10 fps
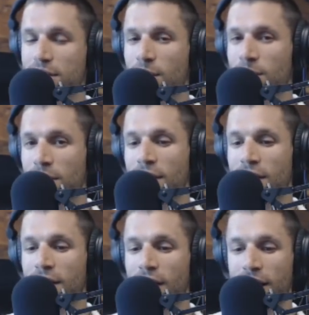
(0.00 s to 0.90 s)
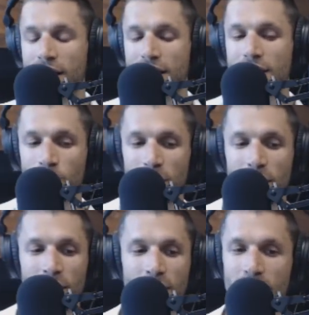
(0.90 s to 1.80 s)
So I think that's one
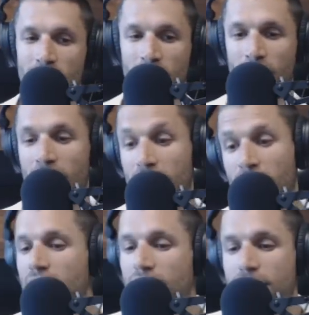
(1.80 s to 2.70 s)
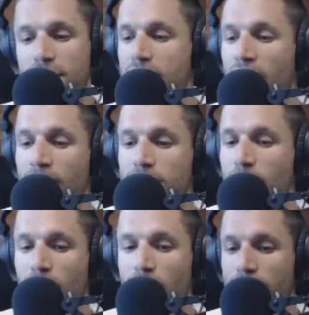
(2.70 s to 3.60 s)
thing, and same
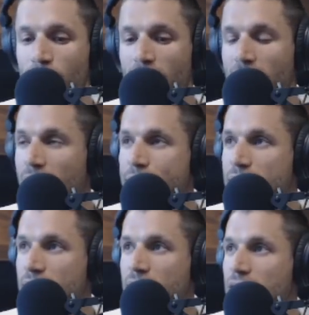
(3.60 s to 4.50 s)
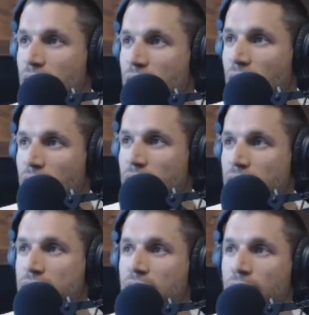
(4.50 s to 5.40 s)
story for my hips in certain
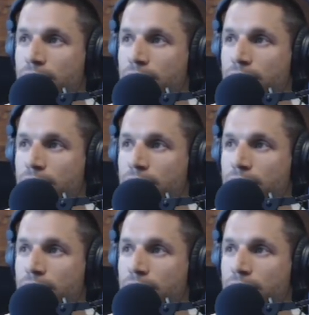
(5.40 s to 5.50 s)
areas,